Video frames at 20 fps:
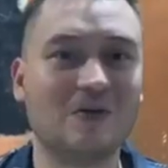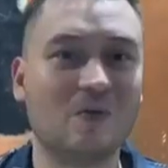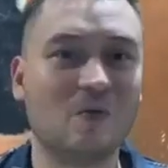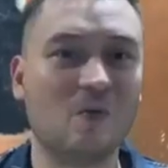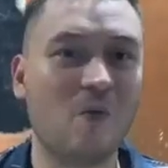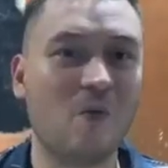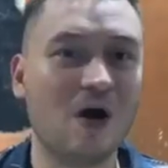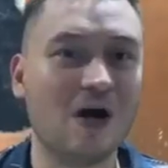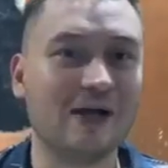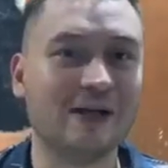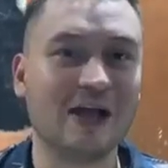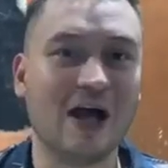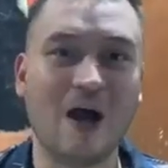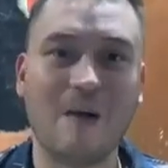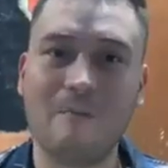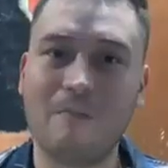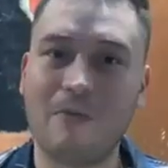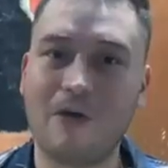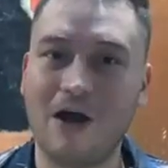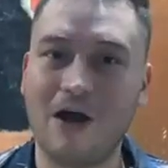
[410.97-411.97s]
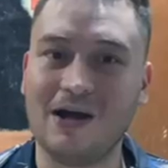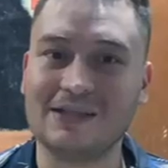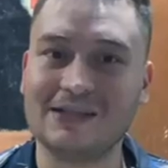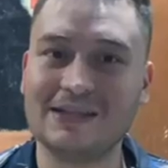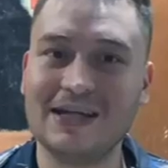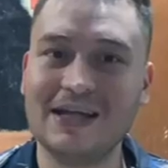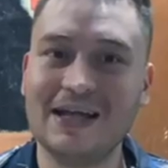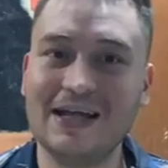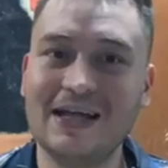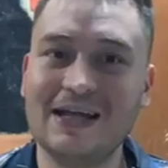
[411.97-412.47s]
one abroad
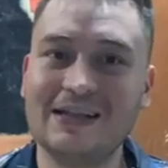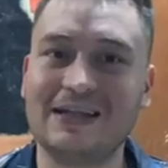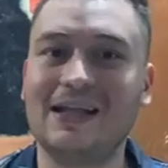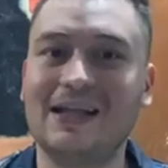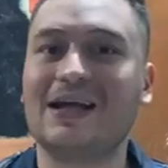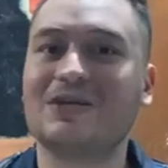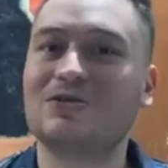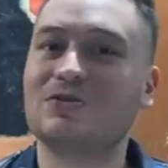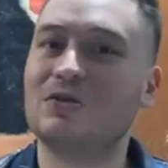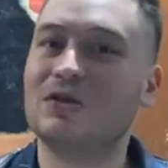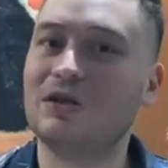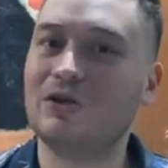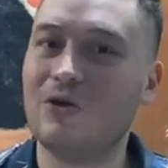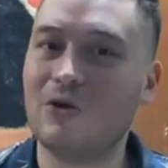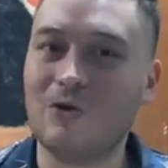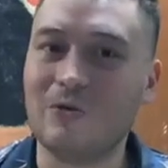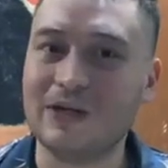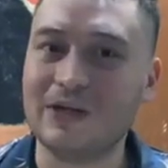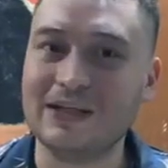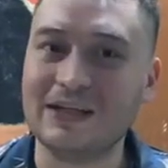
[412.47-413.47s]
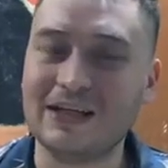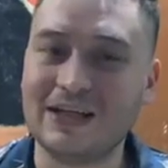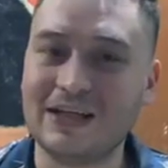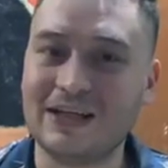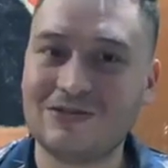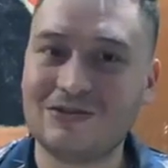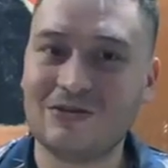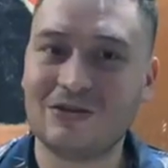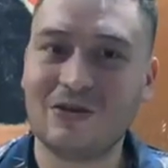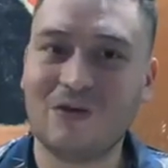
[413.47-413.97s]
than actually going
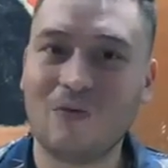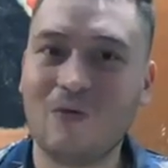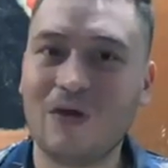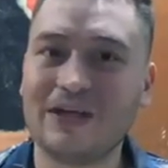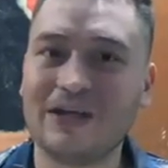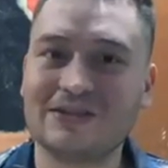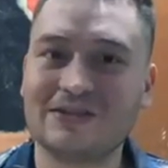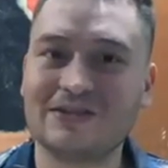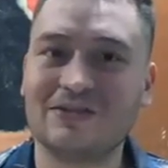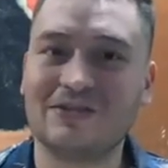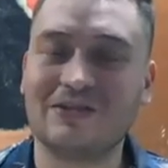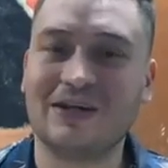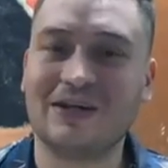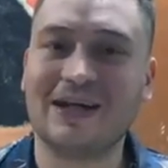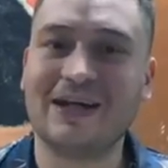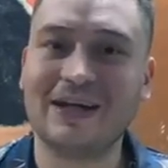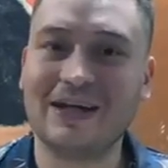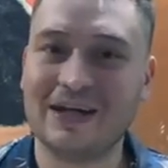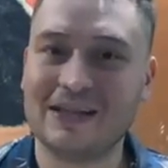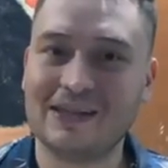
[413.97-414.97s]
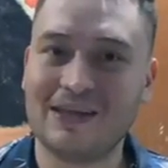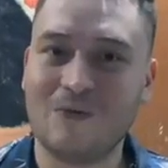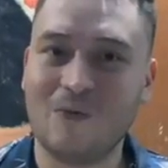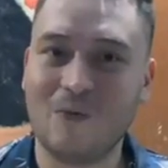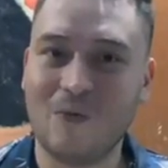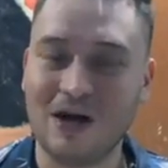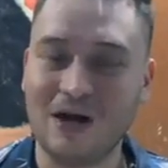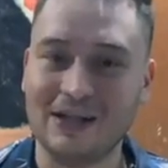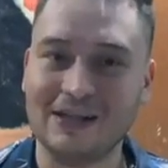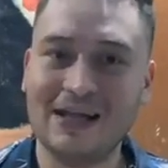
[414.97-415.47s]
into the wine store and get the
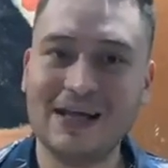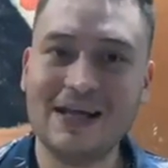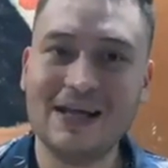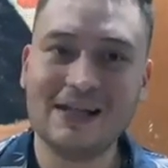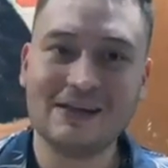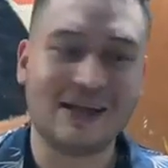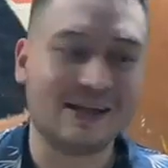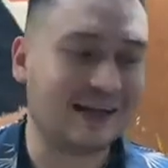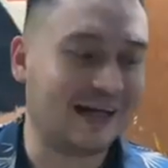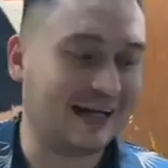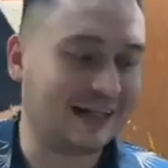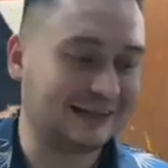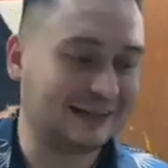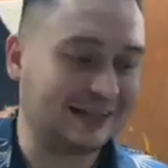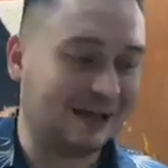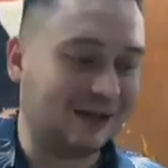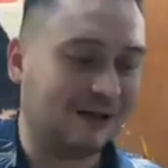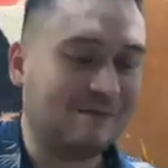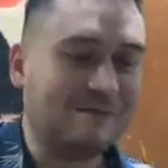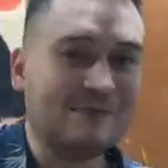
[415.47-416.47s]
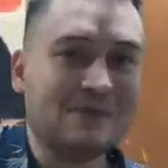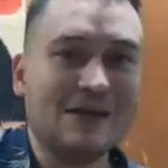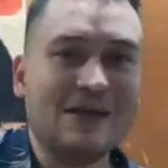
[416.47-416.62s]
one that they sell.